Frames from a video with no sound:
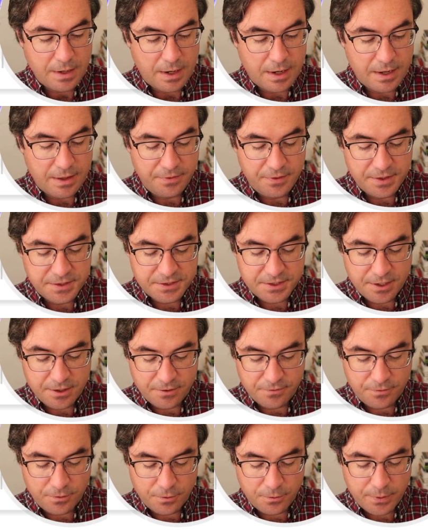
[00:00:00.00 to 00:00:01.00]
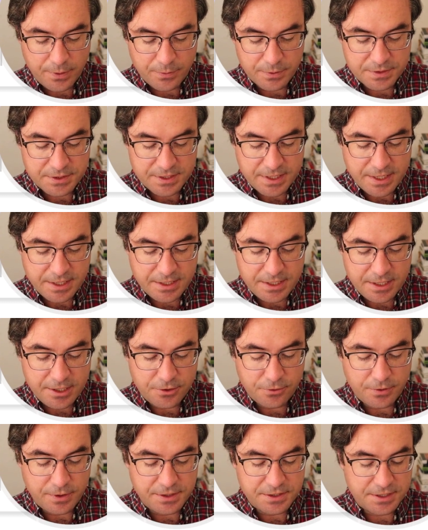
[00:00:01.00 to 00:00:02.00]
On this interval, we would say
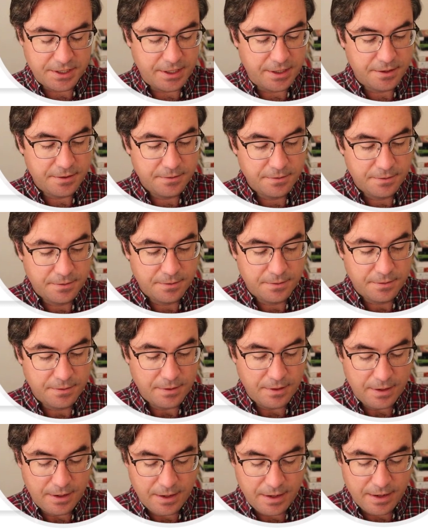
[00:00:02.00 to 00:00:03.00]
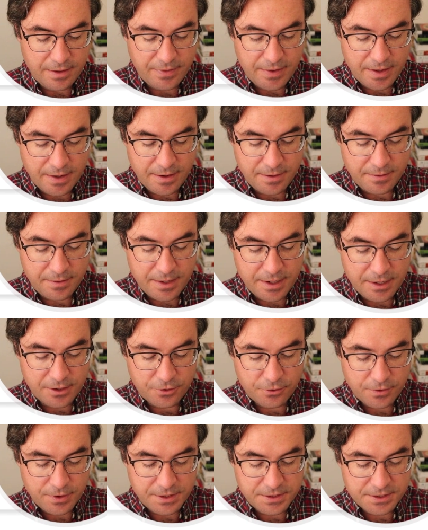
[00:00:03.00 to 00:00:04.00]
decreasing, and then
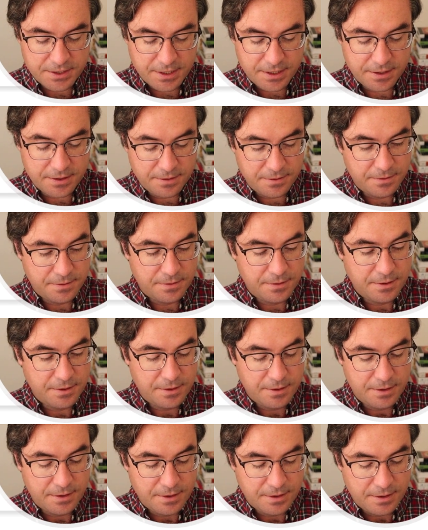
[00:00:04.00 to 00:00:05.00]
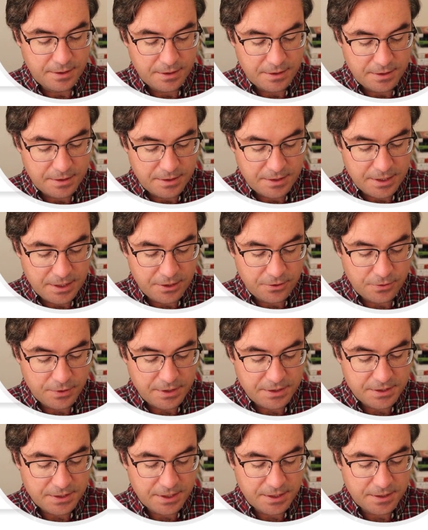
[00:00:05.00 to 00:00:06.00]
increasing,
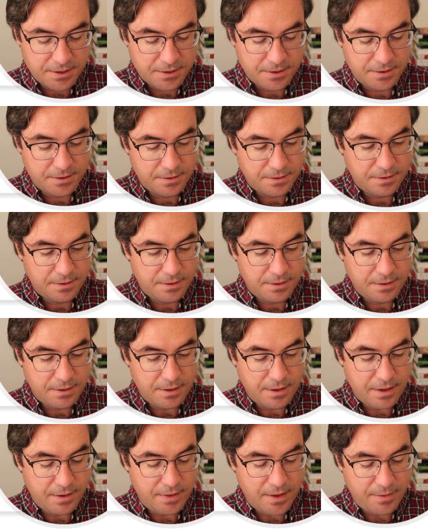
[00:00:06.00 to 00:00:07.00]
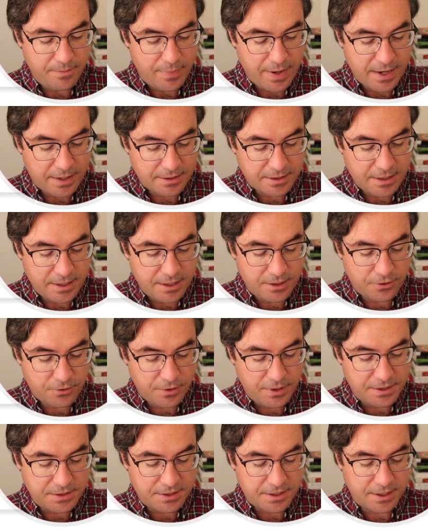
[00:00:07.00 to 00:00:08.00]
decreasing, and then back to
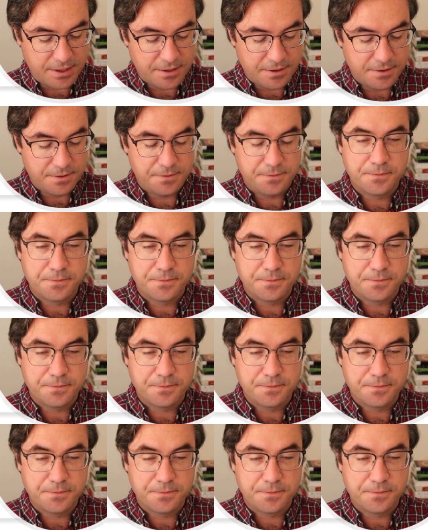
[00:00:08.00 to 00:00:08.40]
increasing.